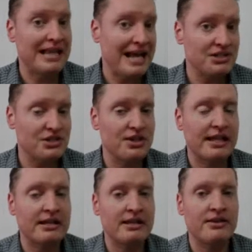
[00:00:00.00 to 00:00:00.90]
less
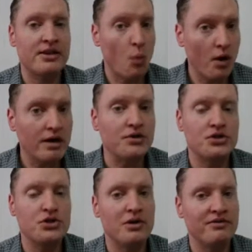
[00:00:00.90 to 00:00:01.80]
than the work
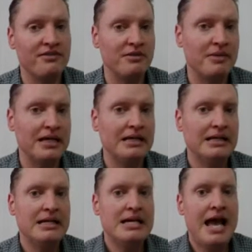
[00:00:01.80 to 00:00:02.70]
that you have given me,
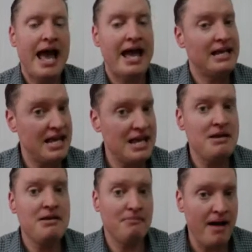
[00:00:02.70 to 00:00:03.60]
and
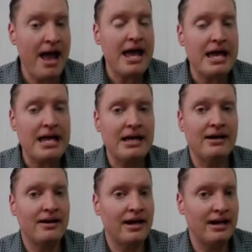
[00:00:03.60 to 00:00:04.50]
he may
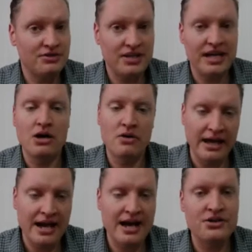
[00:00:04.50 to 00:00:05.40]
say,
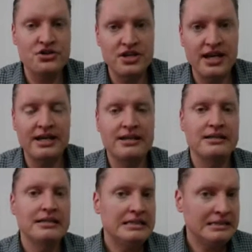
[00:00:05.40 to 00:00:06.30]
okay, I
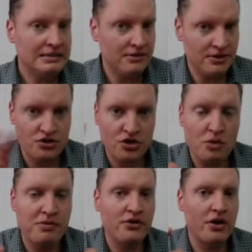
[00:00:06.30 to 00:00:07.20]
understand the
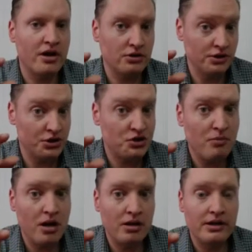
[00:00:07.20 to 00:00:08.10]
scope of your article is
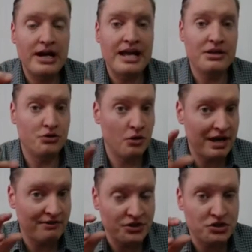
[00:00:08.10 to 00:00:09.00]
smaller and you
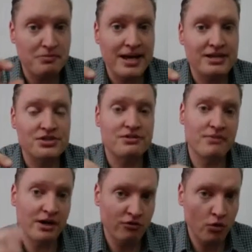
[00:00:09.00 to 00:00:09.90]
don't have the space,
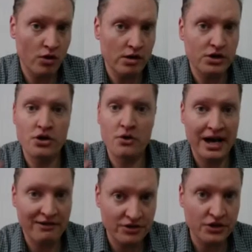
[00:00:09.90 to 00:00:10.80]
therefore you
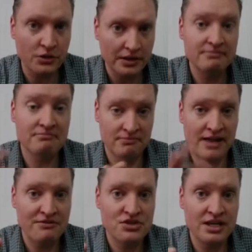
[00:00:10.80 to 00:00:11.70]
don't have to do it.
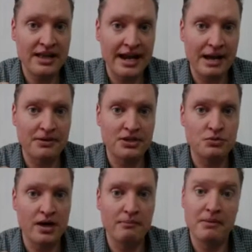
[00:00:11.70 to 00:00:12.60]
I've seen that happen
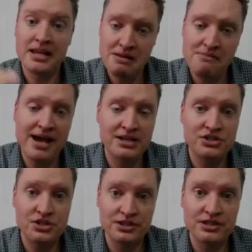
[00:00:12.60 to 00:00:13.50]
as well, but he
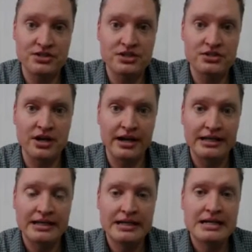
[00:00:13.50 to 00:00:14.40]
may still insist on it,